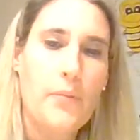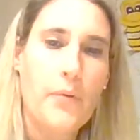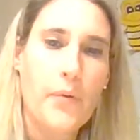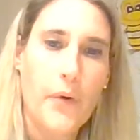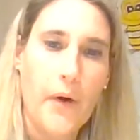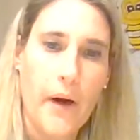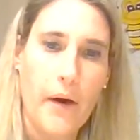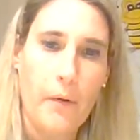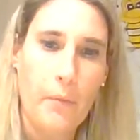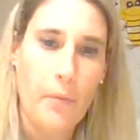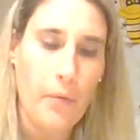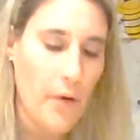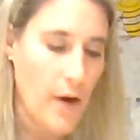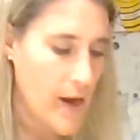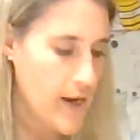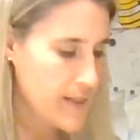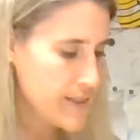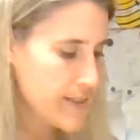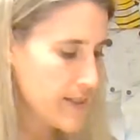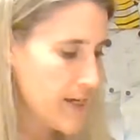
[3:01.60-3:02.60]
the prayer
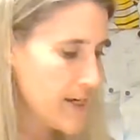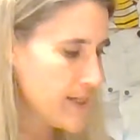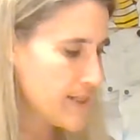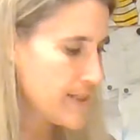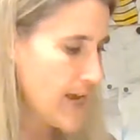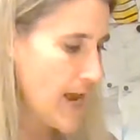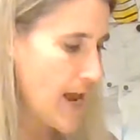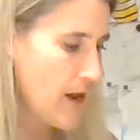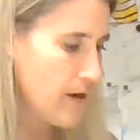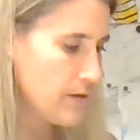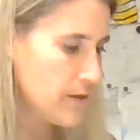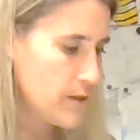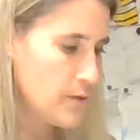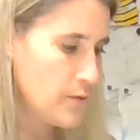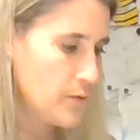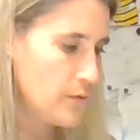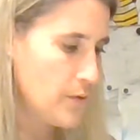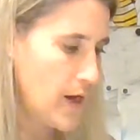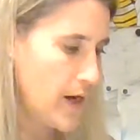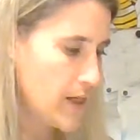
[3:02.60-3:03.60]
process, how
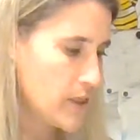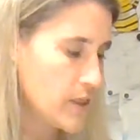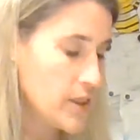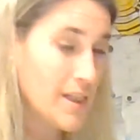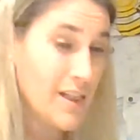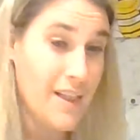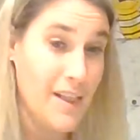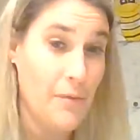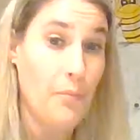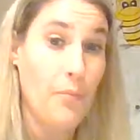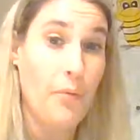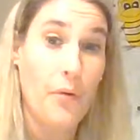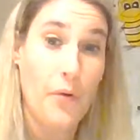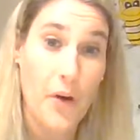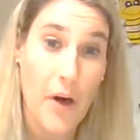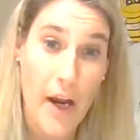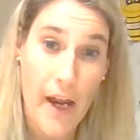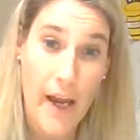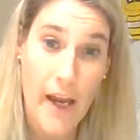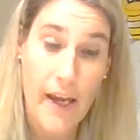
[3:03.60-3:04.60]
to actually
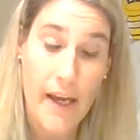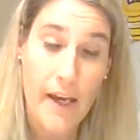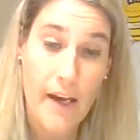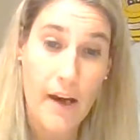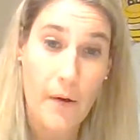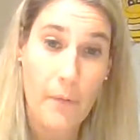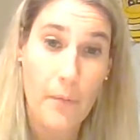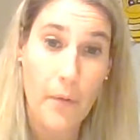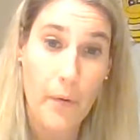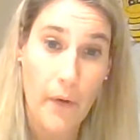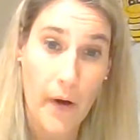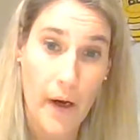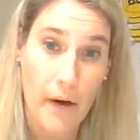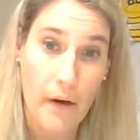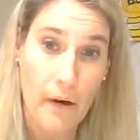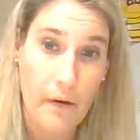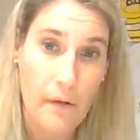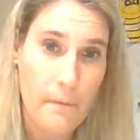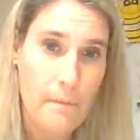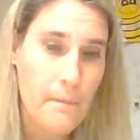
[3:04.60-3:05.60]
pray a
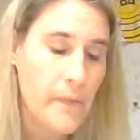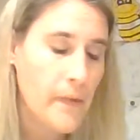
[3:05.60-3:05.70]
prayer.